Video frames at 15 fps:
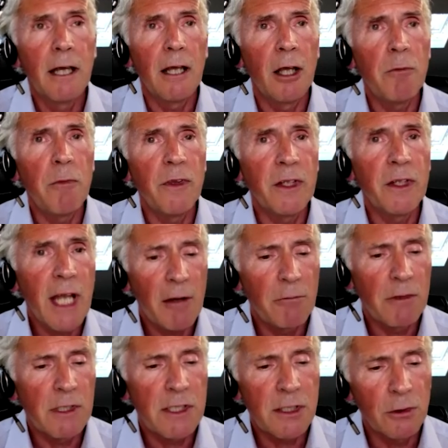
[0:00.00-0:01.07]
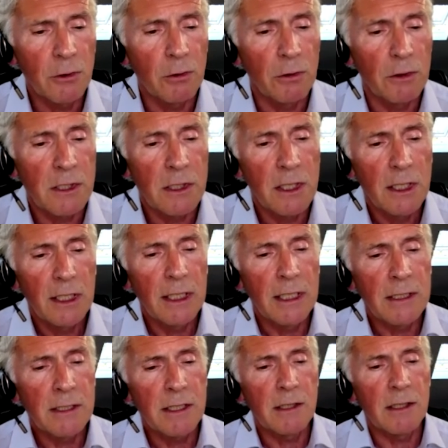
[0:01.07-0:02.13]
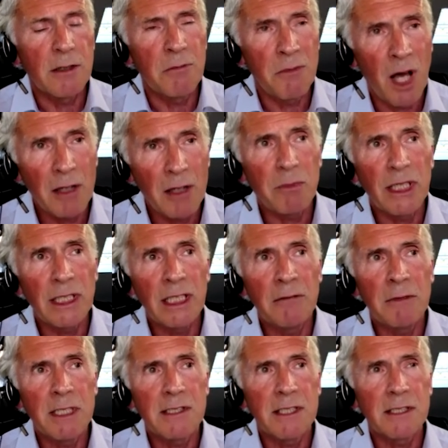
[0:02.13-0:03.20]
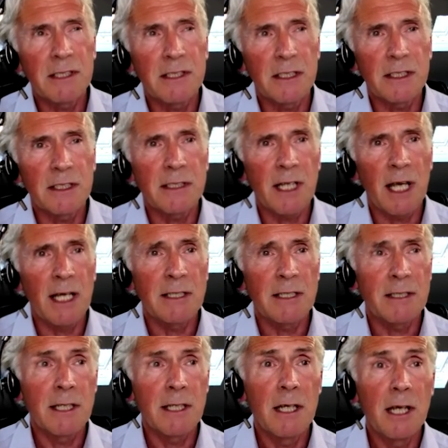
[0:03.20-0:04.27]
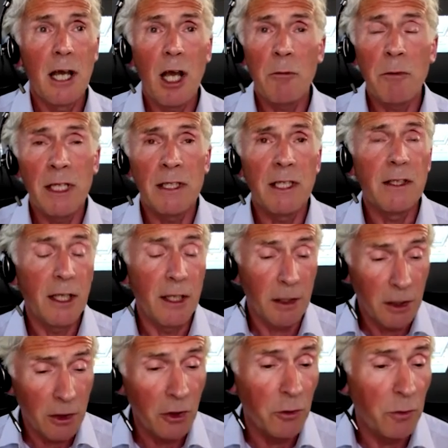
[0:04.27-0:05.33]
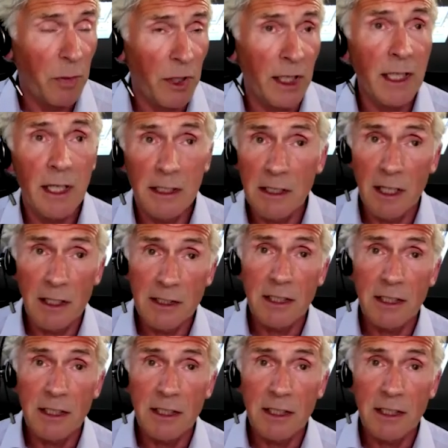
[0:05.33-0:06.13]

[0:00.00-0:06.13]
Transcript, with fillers: Um, the net result is there might be limited success I mean, it could be a, a